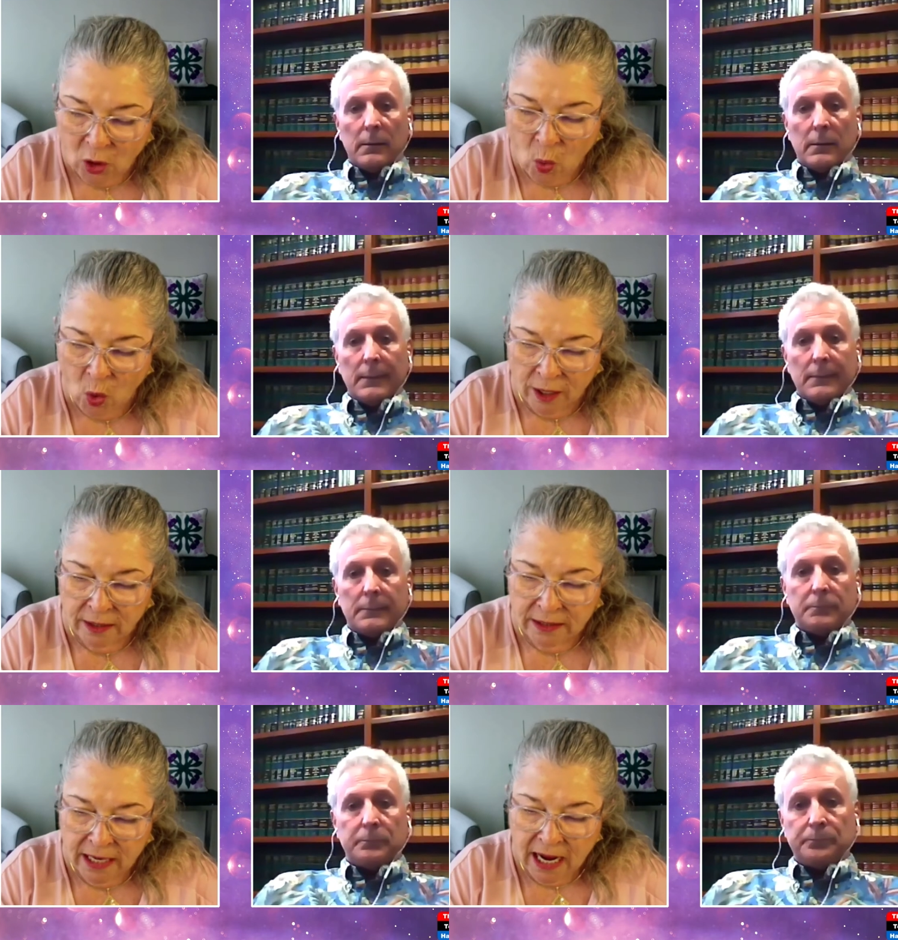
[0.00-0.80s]

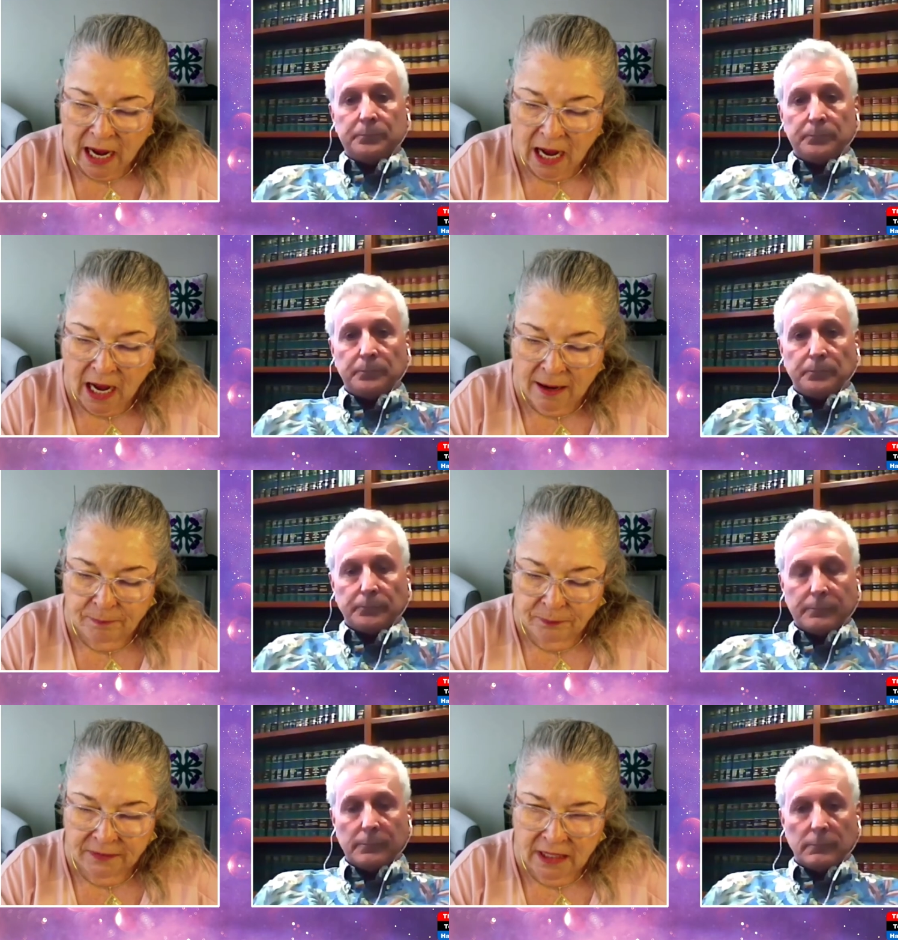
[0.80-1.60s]
Speaker 1: board.
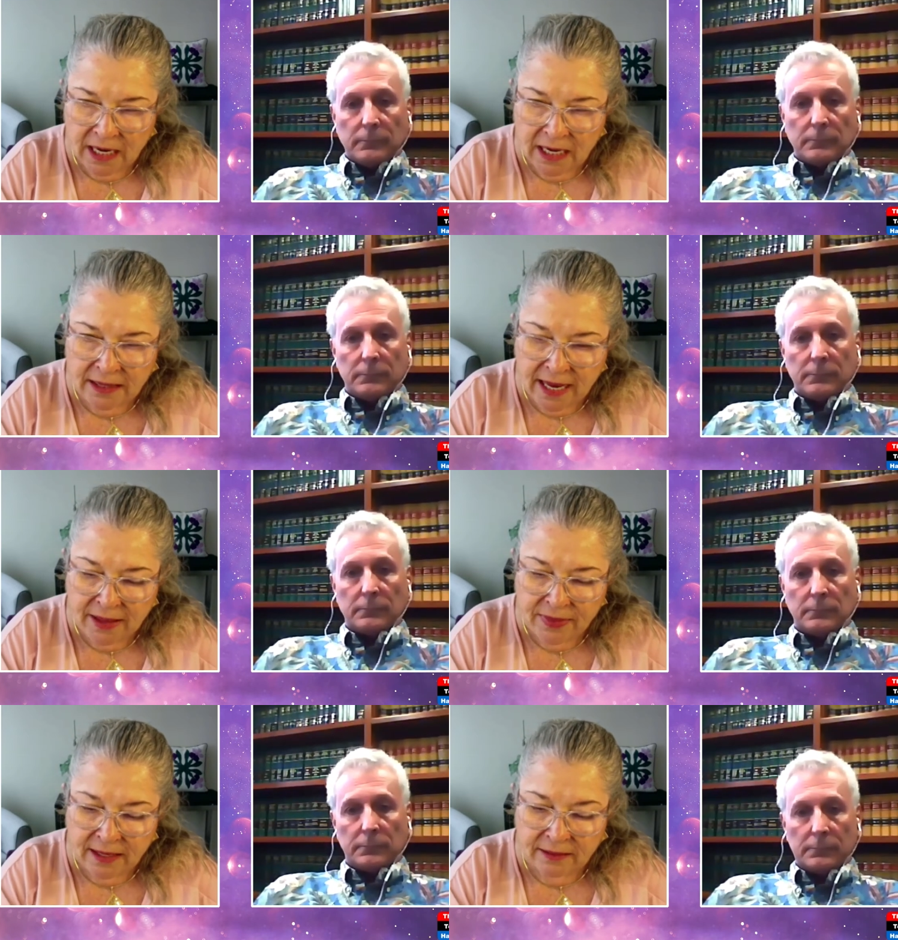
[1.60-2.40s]
Um, and
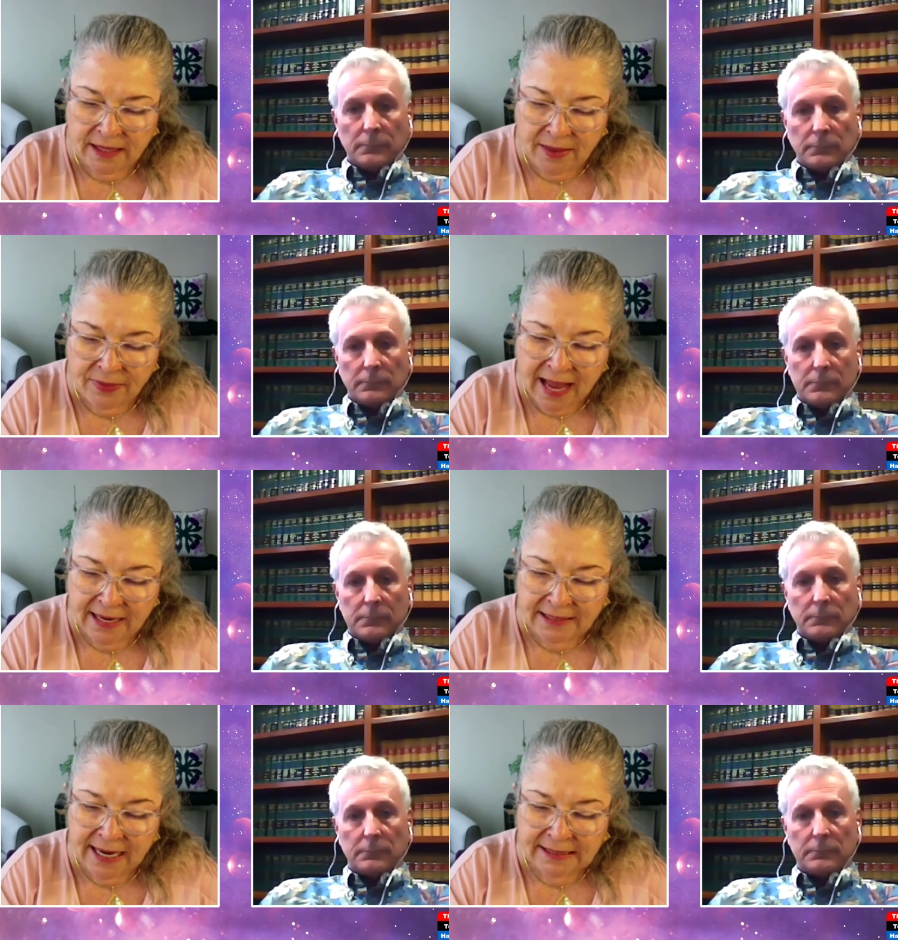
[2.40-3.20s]
then the, then
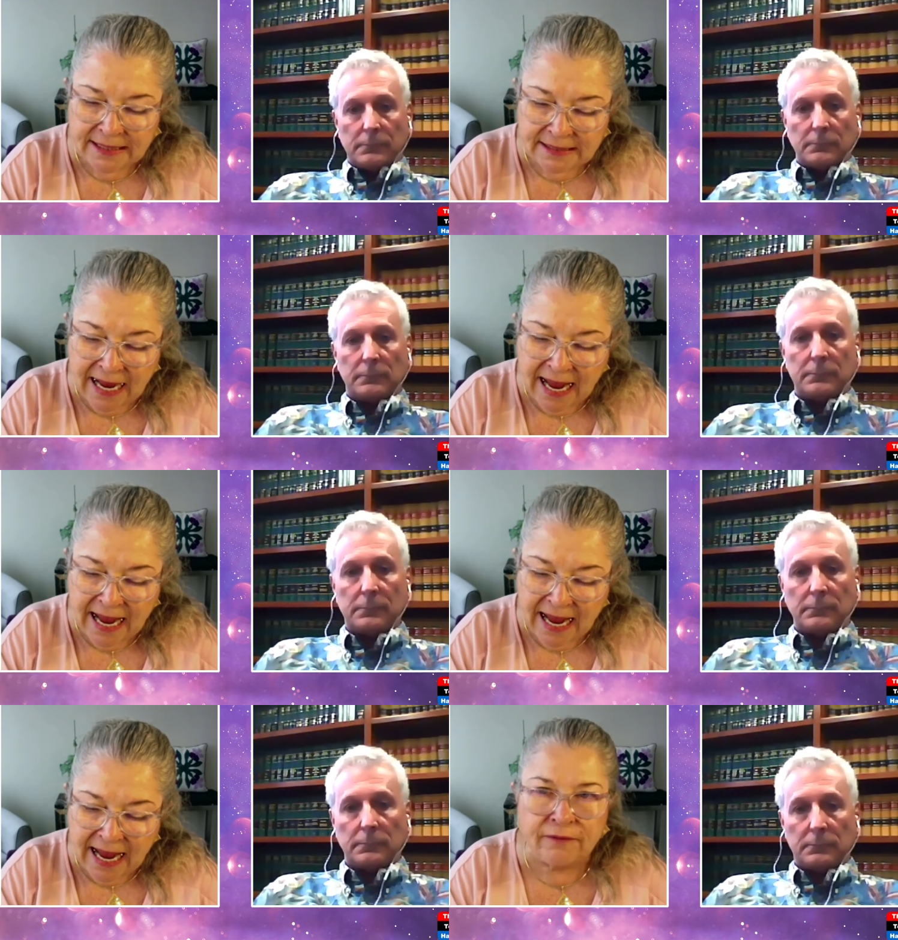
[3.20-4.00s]
that gets us
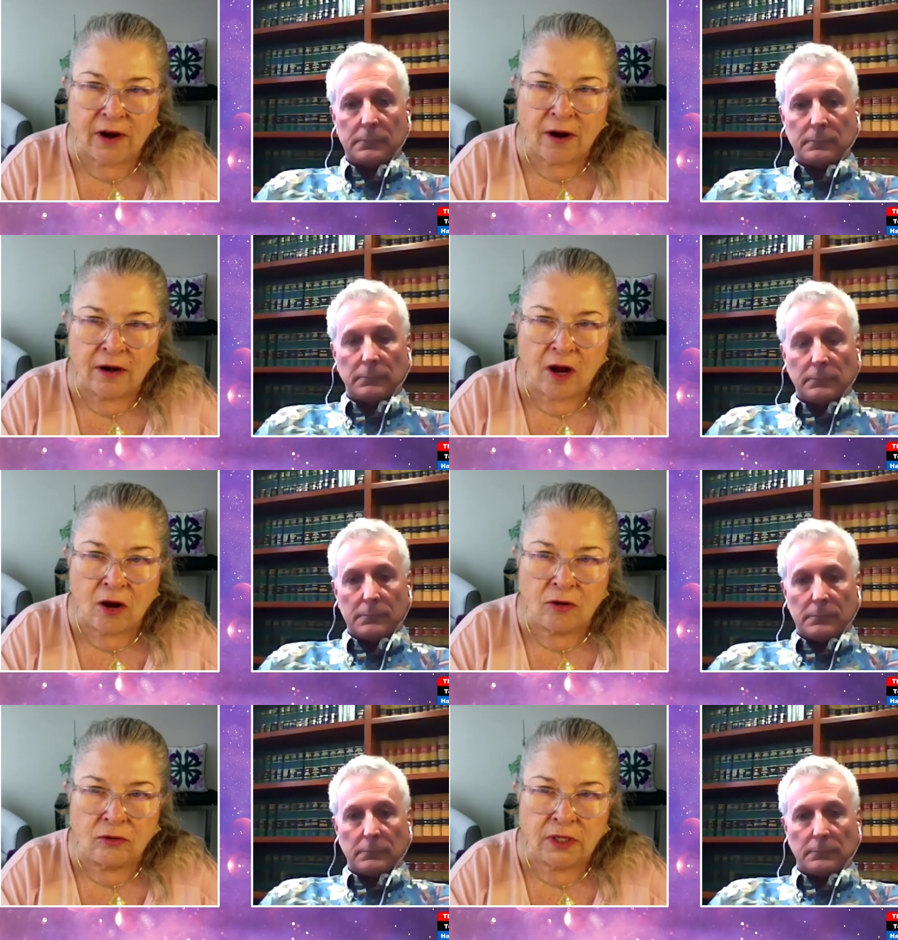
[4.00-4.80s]
out of our
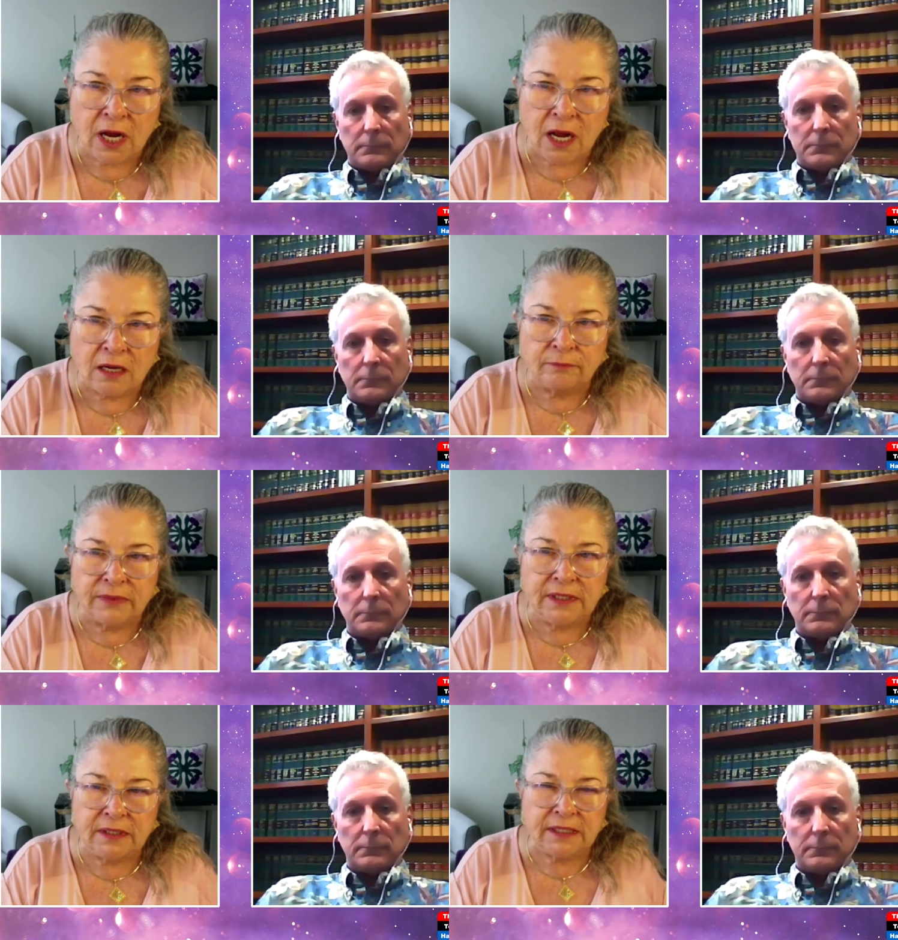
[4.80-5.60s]
own
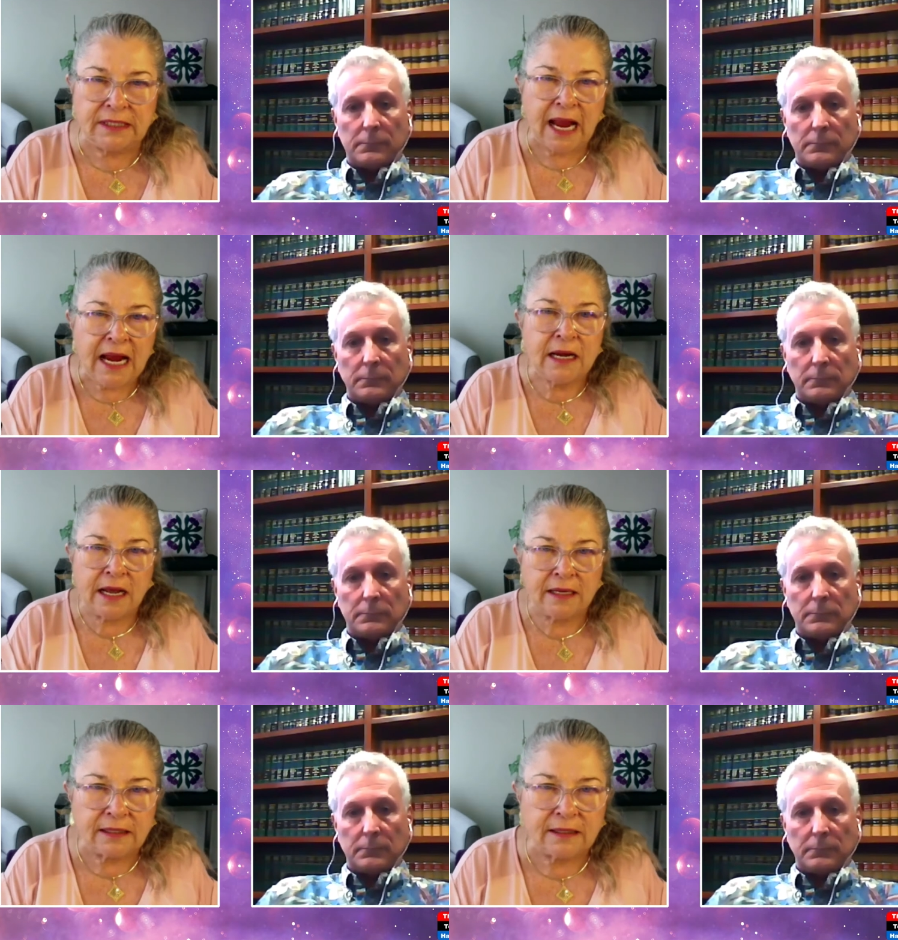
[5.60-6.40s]

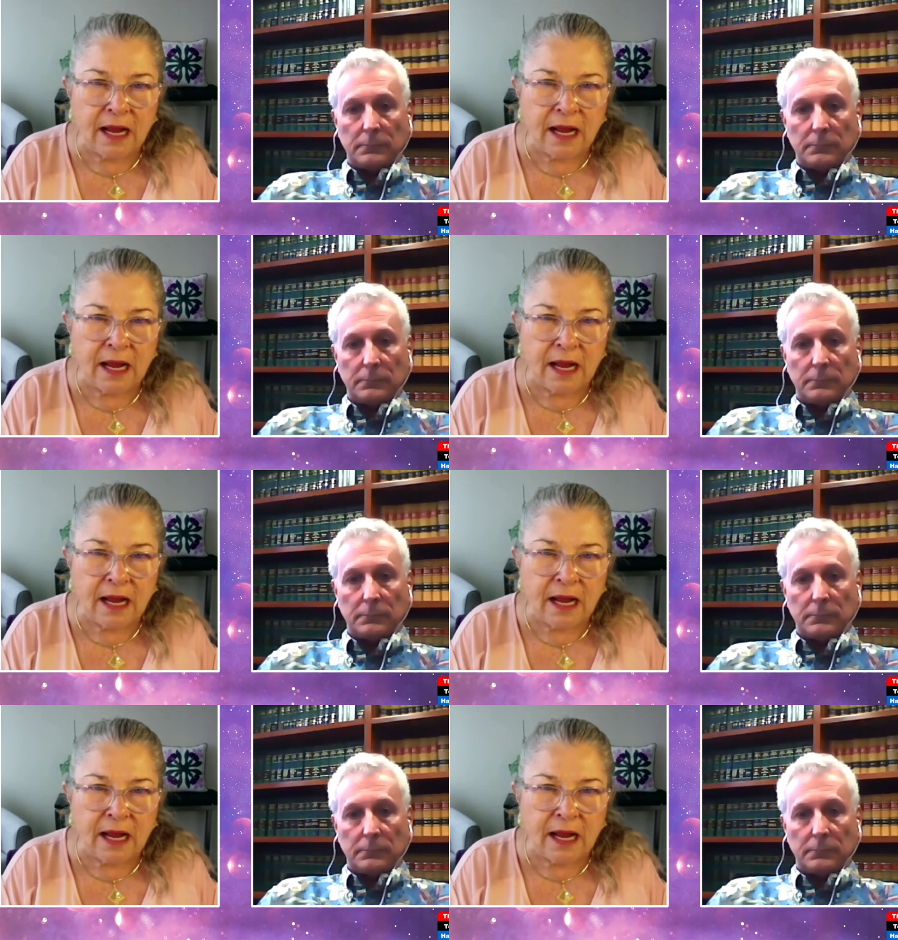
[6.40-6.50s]
status.